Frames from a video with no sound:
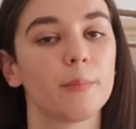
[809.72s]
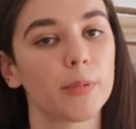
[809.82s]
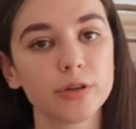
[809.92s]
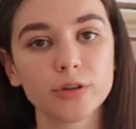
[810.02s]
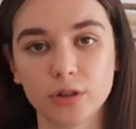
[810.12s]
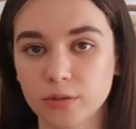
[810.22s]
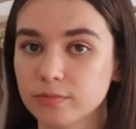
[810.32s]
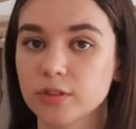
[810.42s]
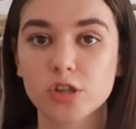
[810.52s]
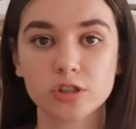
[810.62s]
But you
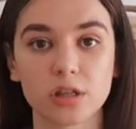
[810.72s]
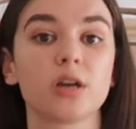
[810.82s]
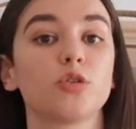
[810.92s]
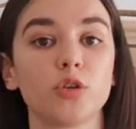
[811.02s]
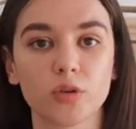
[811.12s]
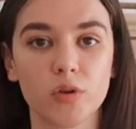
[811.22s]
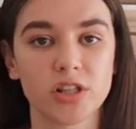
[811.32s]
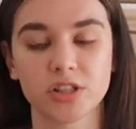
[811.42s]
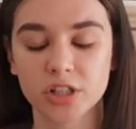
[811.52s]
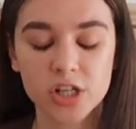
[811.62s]
know, just do your
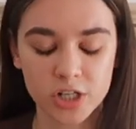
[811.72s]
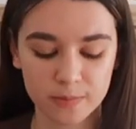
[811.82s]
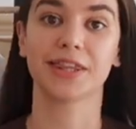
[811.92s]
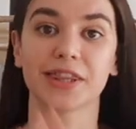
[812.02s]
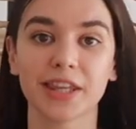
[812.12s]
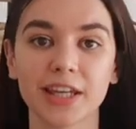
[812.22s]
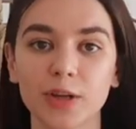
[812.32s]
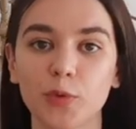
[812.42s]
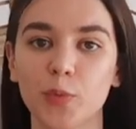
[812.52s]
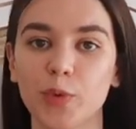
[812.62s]
research. The
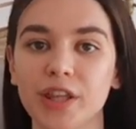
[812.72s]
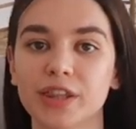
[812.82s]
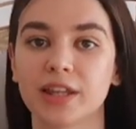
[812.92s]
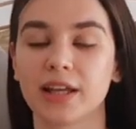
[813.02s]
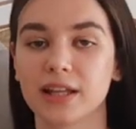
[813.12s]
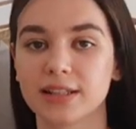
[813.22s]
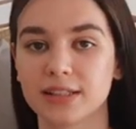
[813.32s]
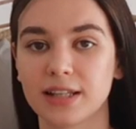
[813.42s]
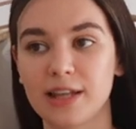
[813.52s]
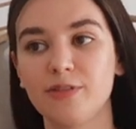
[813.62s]
thing with
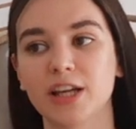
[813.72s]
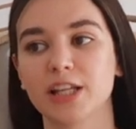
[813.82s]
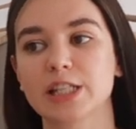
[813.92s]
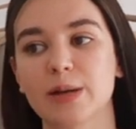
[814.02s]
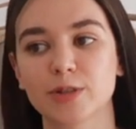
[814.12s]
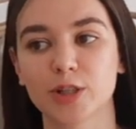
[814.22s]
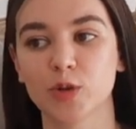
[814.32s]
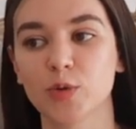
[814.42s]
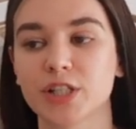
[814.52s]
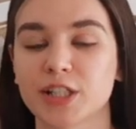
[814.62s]
living in Chapter
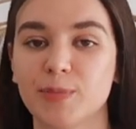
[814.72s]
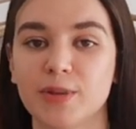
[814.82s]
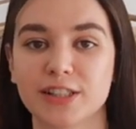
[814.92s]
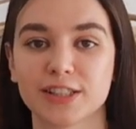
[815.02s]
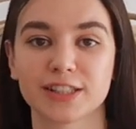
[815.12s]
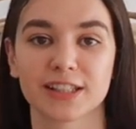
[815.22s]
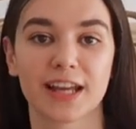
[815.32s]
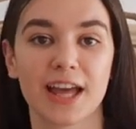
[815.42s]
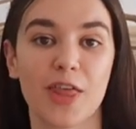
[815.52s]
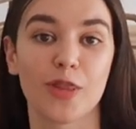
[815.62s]
Lewisham is
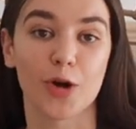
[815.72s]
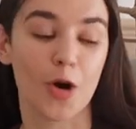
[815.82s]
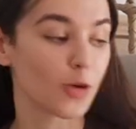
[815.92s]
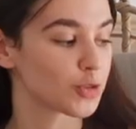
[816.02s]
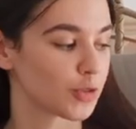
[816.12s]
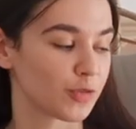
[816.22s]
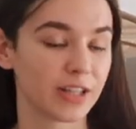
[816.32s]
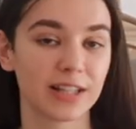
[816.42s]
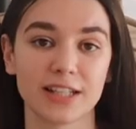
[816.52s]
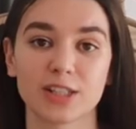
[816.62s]
the cost of
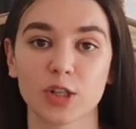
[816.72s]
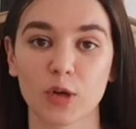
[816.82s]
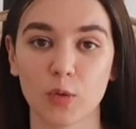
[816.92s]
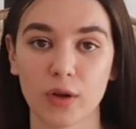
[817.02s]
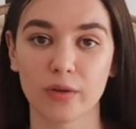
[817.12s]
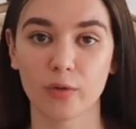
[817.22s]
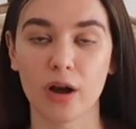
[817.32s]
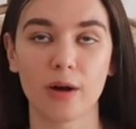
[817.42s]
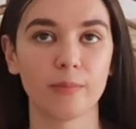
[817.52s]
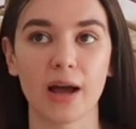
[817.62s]
it is,
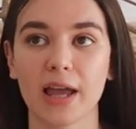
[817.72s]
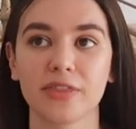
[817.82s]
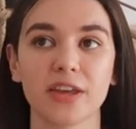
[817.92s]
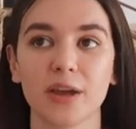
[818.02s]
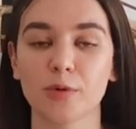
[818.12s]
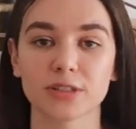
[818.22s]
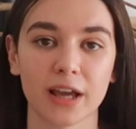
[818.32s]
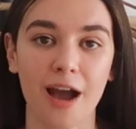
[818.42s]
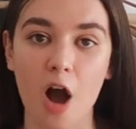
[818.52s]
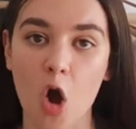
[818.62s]
I think it was
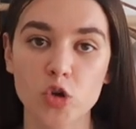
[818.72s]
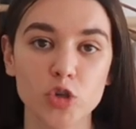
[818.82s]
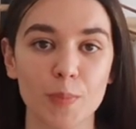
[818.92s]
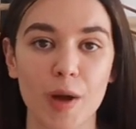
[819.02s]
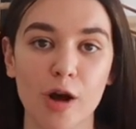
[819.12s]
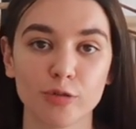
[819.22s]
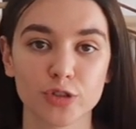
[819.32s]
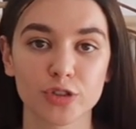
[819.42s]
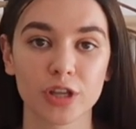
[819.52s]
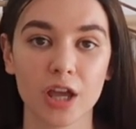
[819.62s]
like £100